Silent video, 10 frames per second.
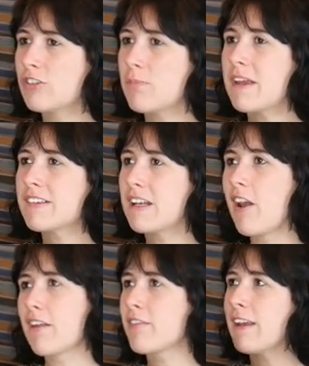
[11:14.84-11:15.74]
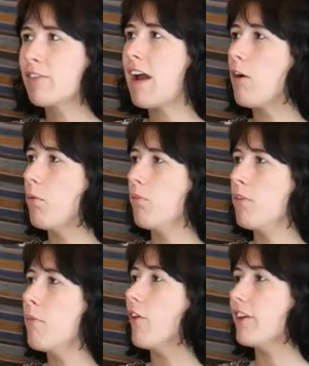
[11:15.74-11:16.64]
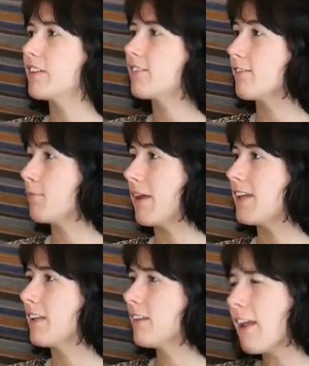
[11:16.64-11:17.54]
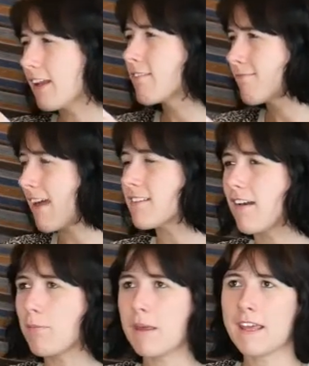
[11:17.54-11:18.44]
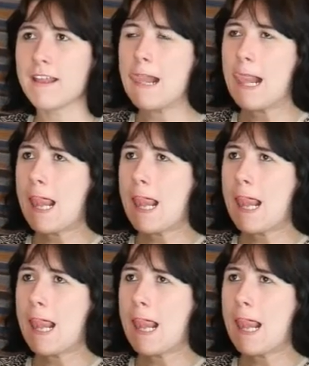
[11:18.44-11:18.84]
So basically, like, think of how the monarchs speak. Like, that's RP.